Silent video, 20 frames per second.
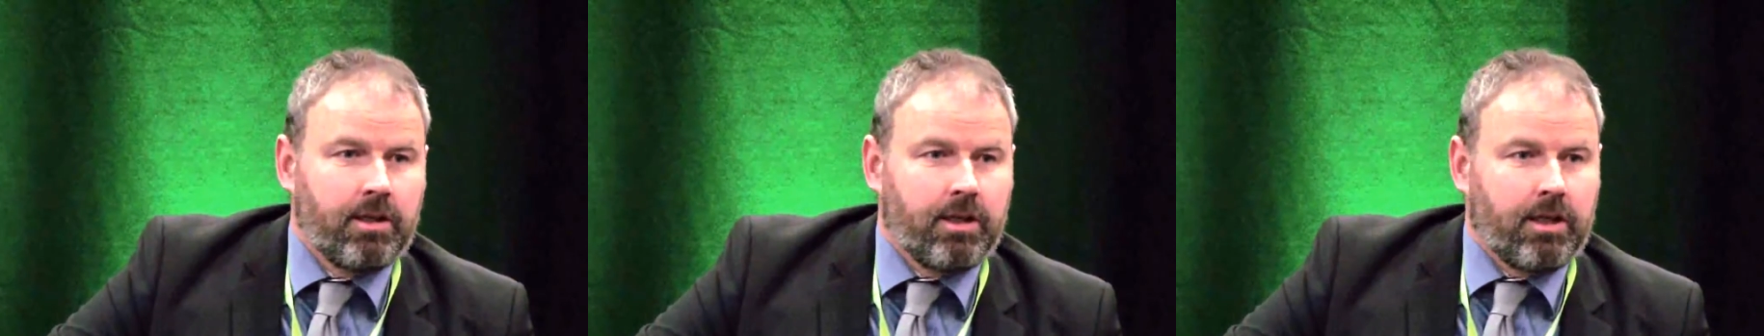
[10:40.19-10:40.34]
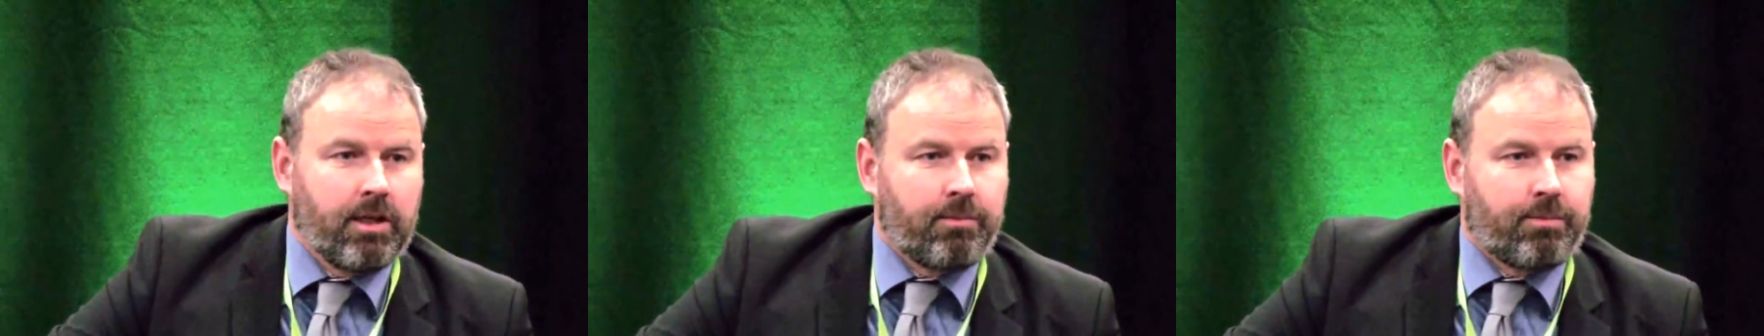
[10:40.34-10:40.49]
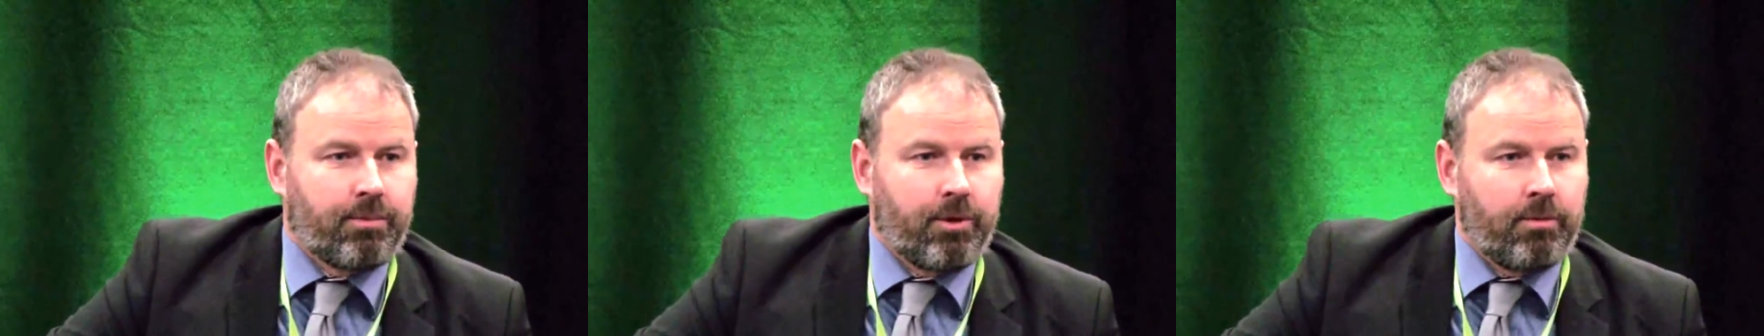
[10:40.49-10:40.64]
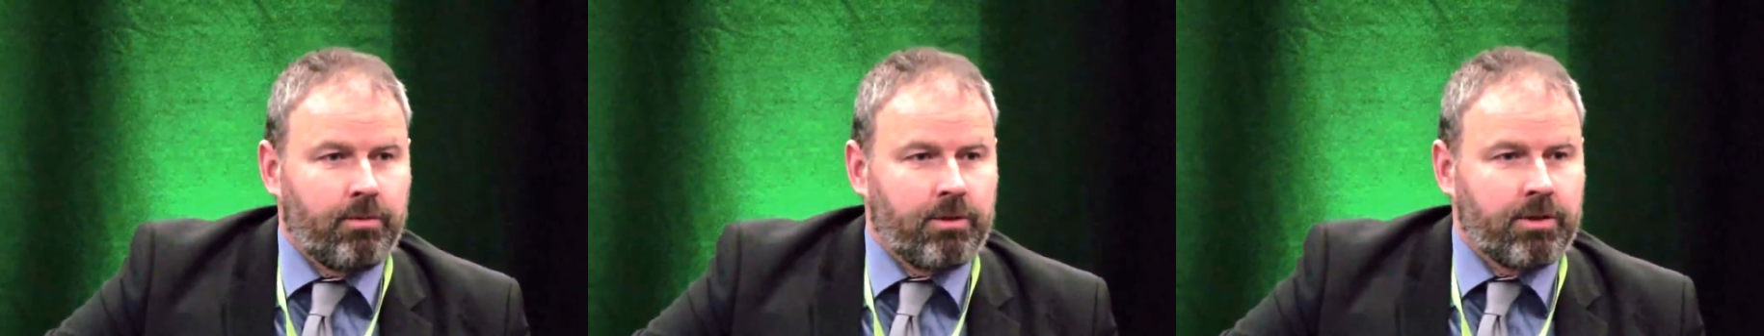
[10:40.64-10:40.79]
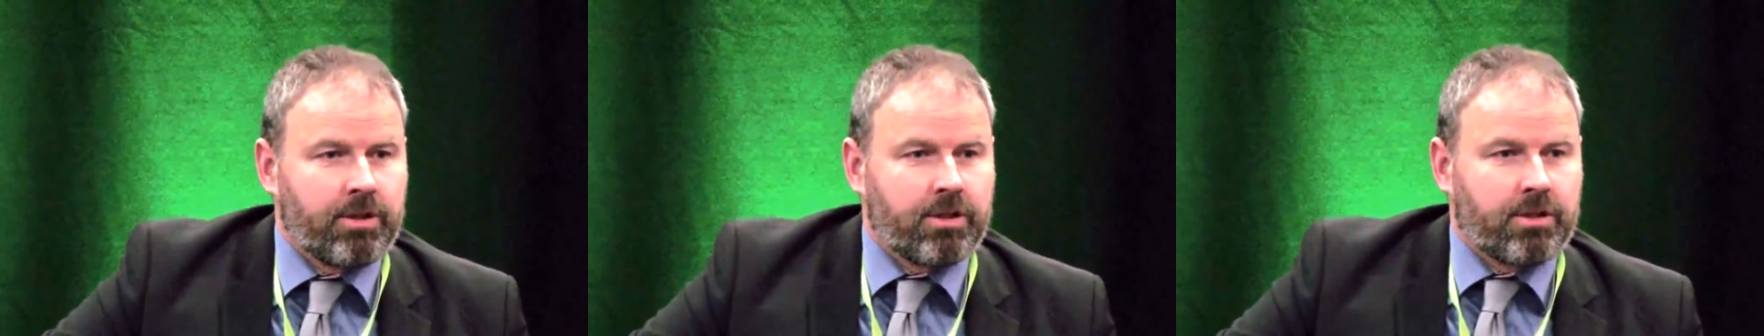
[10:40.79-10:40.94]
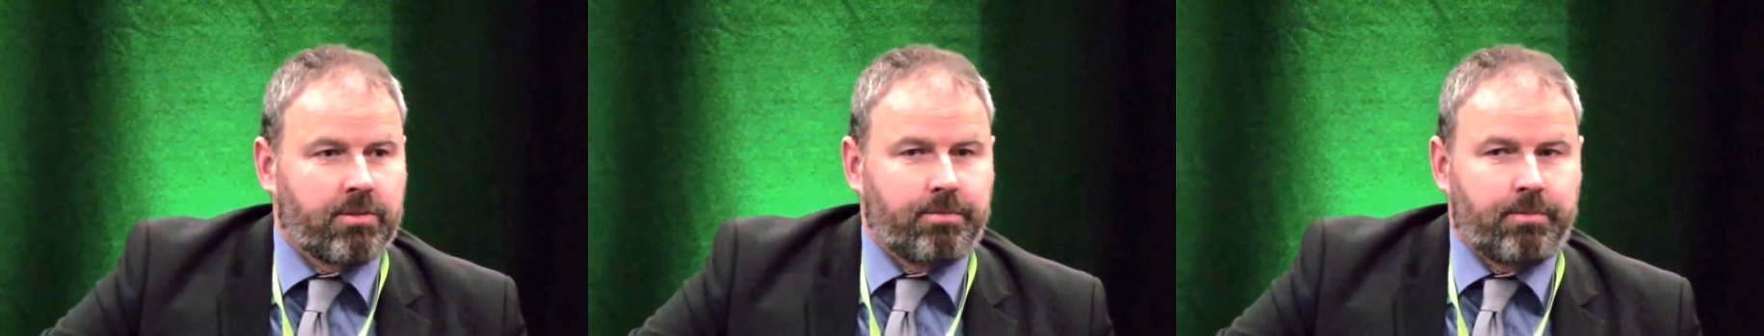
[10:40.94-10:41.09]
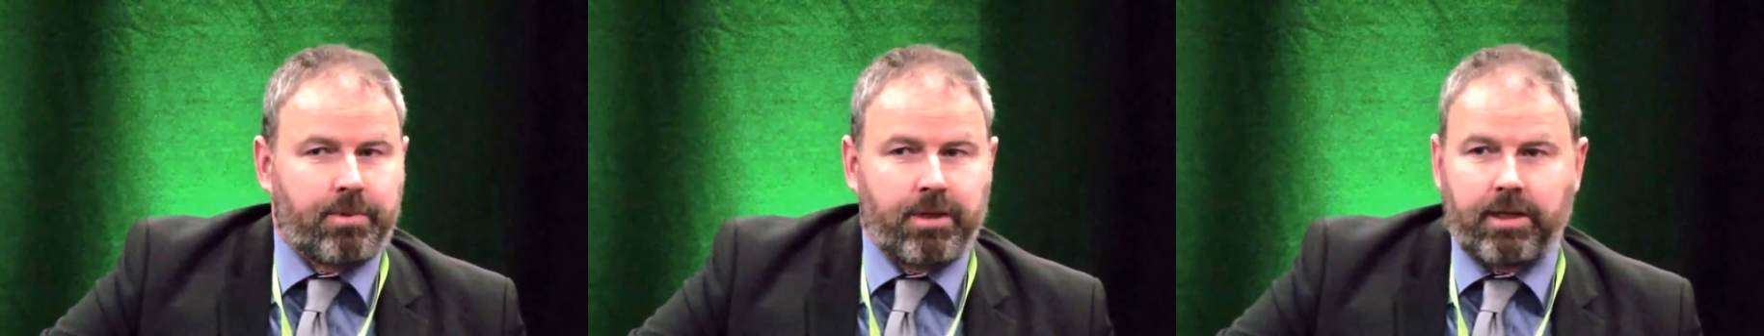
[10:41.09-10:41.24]
And probably
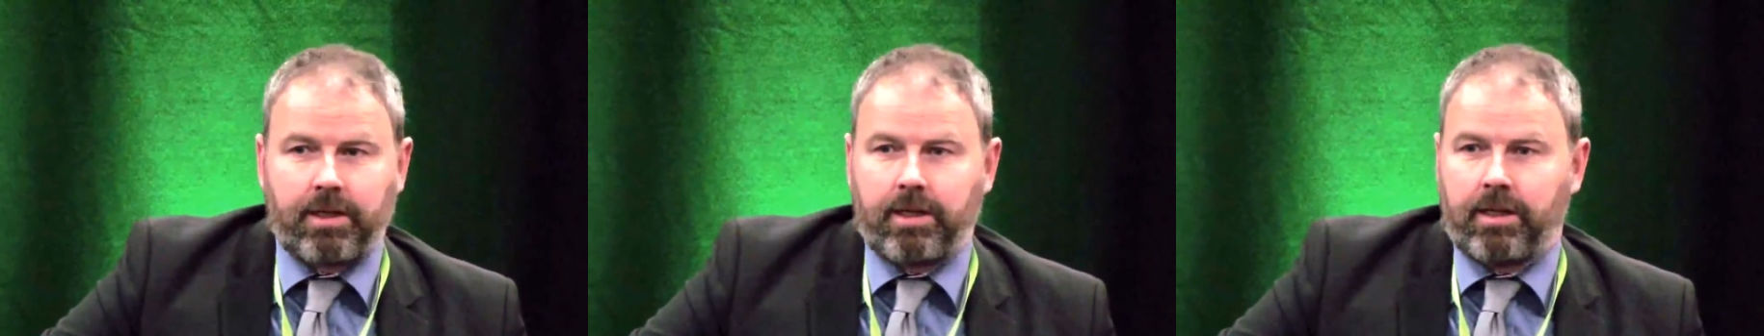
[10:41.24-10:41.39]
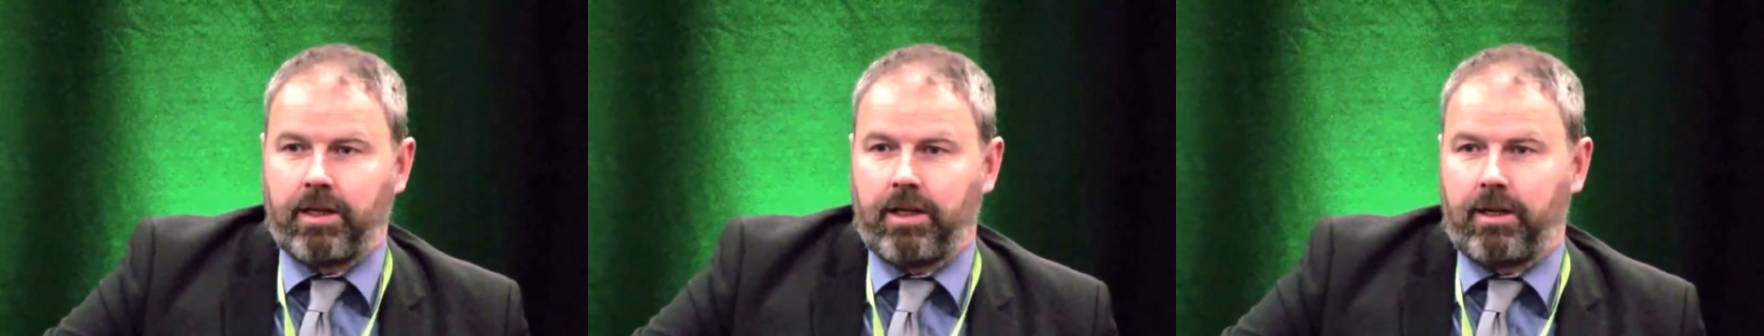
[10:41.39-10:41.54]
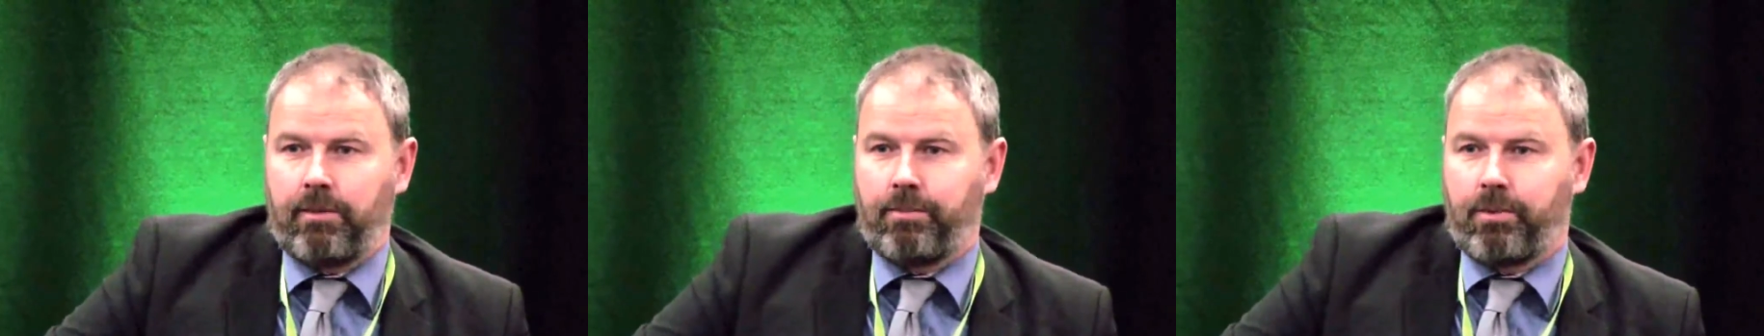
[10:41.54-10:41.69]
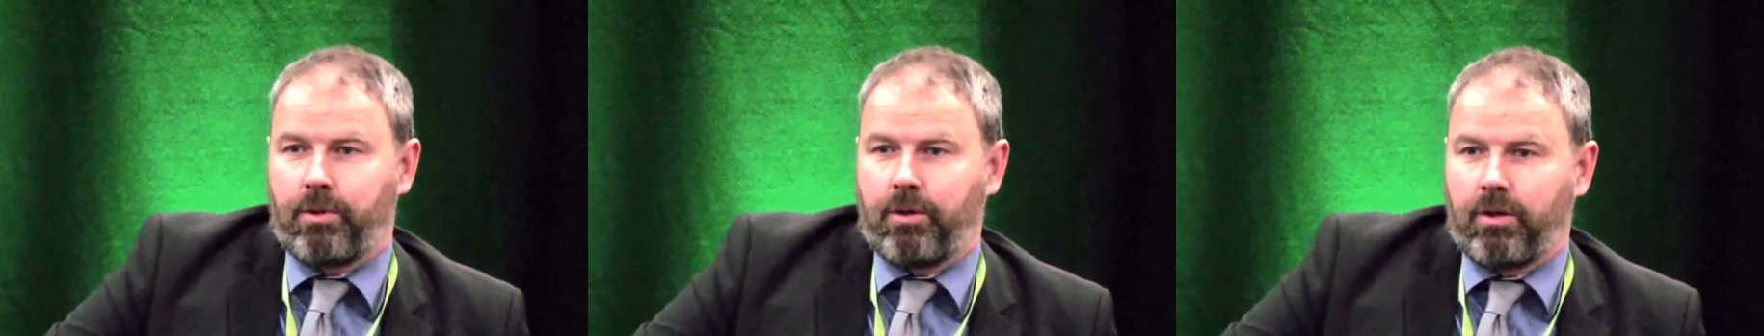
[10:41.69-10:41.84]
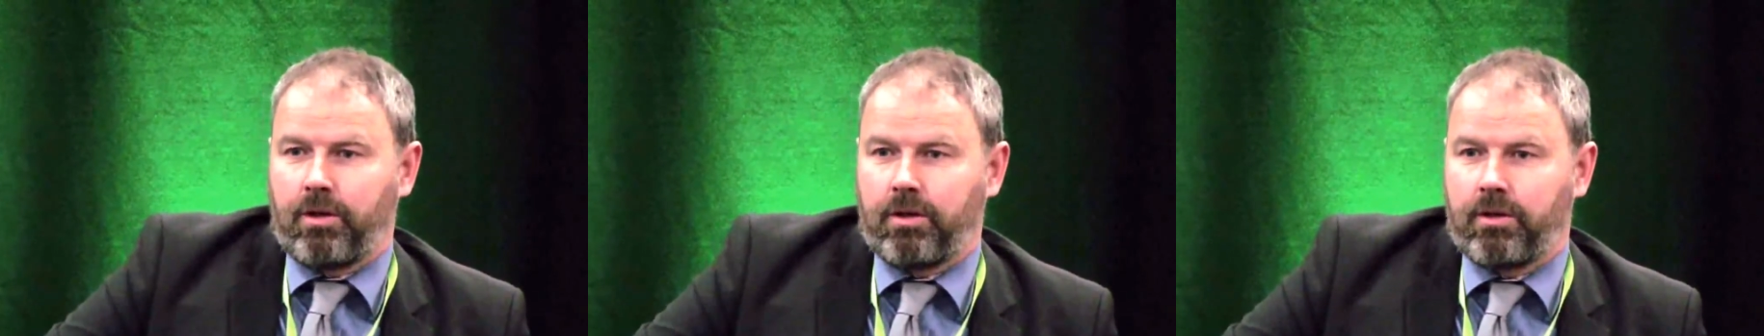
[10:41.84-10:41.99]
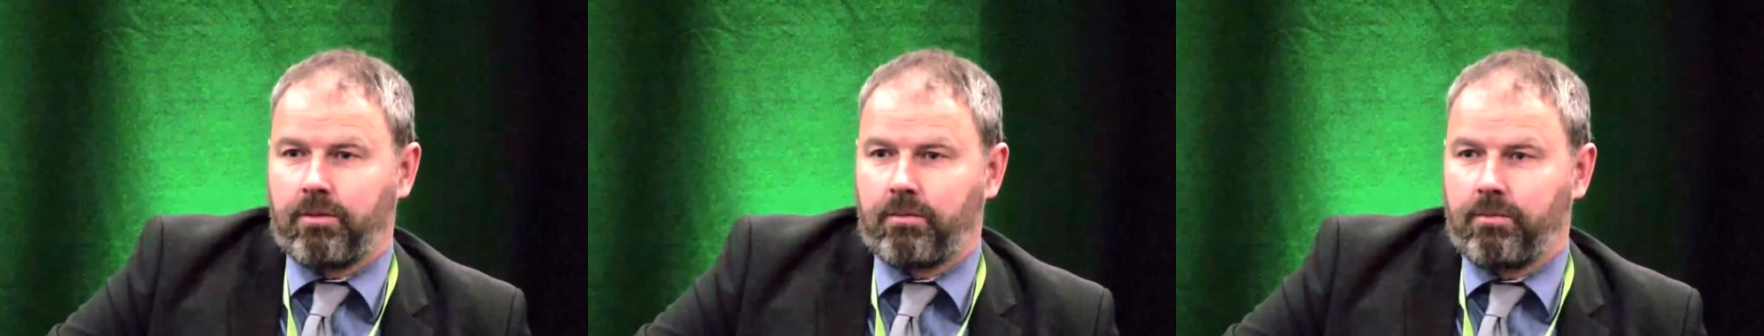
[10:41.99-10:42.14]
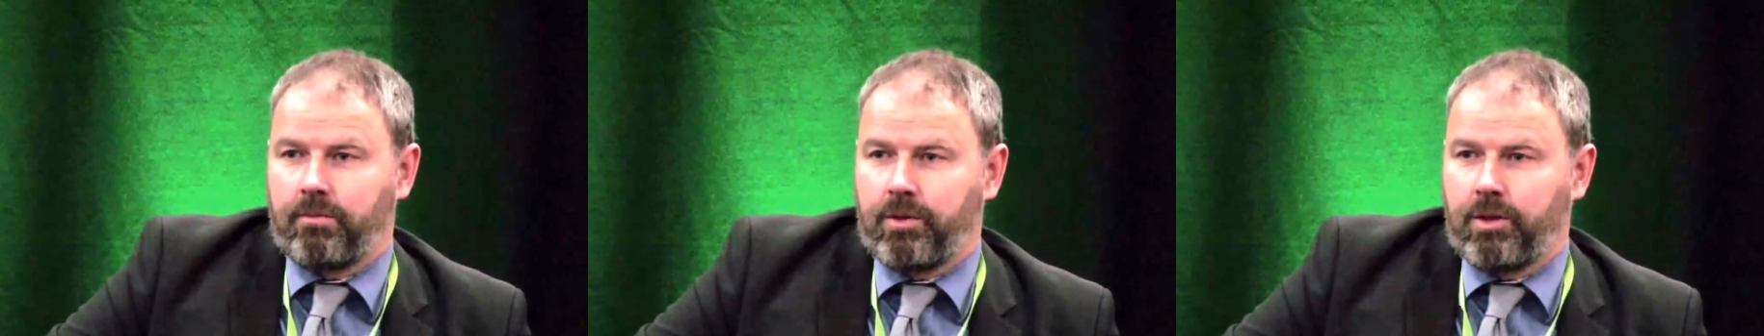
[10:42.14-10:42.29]
just picking up on